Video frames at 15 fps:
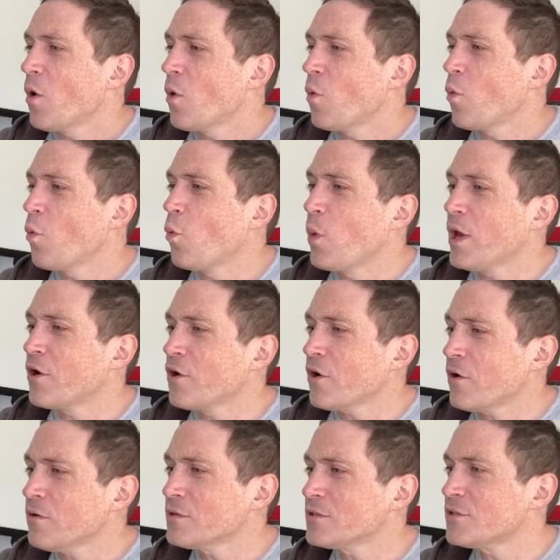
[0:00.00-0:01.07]
We could
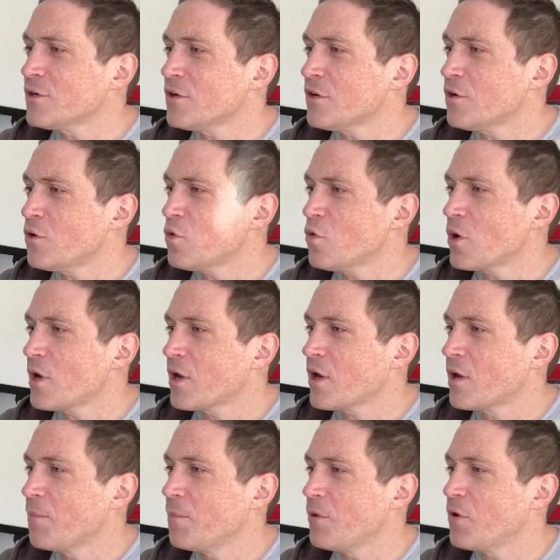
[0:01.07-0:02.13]
also
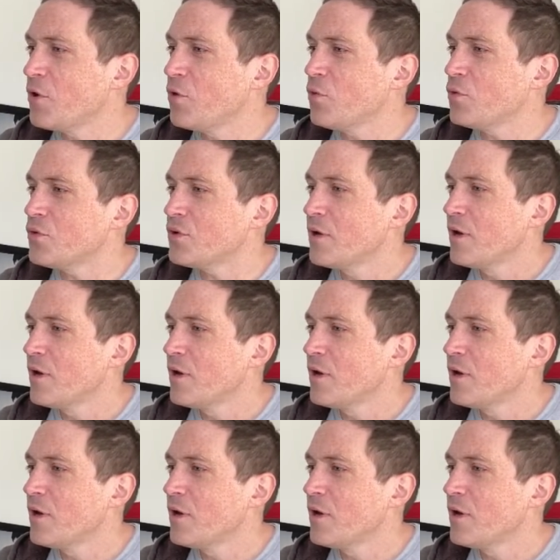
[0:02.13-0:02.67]
compute